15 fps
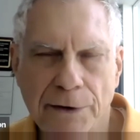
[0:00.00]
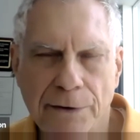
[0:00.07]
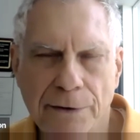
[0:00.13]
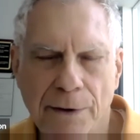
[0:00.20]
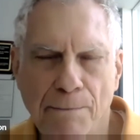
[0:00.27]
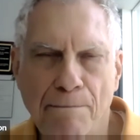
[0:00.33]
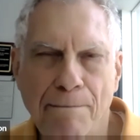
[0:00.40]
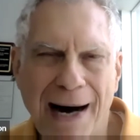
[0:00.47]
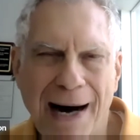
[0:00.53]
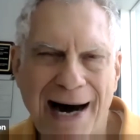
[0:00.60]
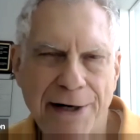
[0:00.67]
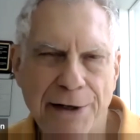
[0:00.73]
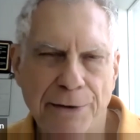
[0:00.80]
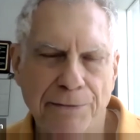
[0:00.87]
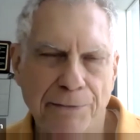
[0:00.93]
The
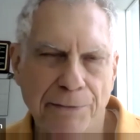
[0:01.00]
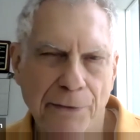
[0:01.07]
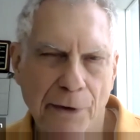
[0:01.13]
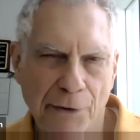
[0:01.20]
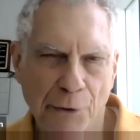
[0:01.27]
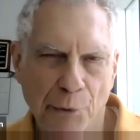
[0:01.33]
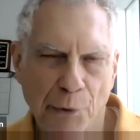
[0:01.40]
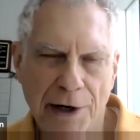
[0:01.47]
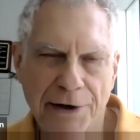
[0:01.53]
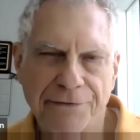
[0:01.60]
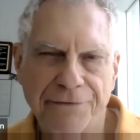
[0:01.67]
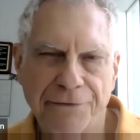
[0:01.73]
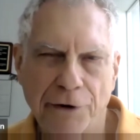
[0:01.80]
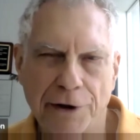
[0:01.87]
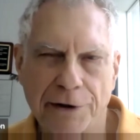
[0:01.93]
bottom of the right
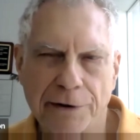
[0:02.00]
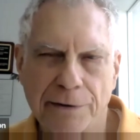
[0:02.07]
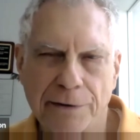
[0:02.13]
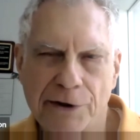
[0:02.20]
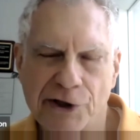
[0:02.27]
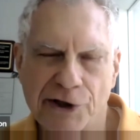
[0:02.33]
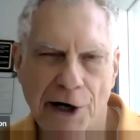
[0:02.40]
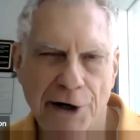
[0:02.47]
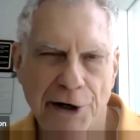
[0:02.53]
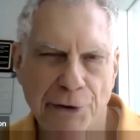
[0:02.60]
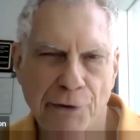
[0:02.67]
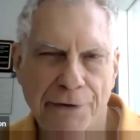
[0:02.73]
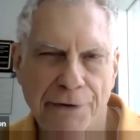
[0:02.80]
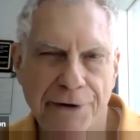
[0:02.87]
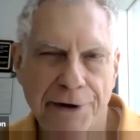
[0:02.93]
foot, starting
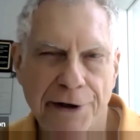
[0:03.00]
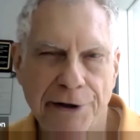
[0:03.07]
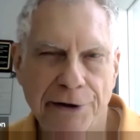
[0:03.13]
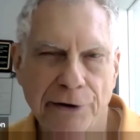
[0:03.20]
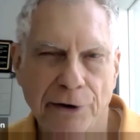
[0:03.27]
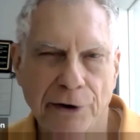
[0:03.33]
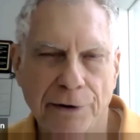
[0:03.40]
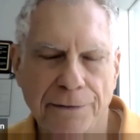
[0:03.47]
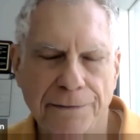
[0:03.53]
with the heel.